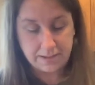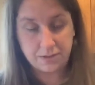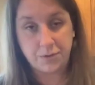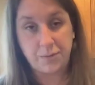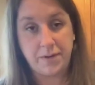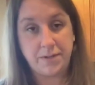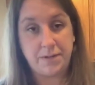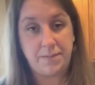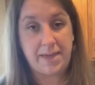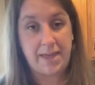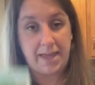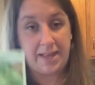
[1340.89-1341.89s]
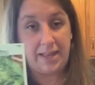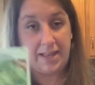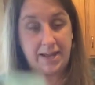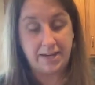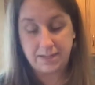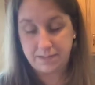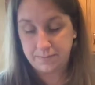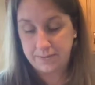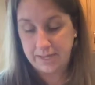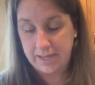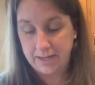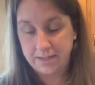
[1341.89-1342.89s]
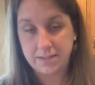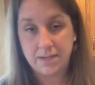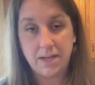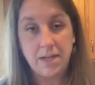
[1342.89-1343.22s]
there's going to be a lettuce plant,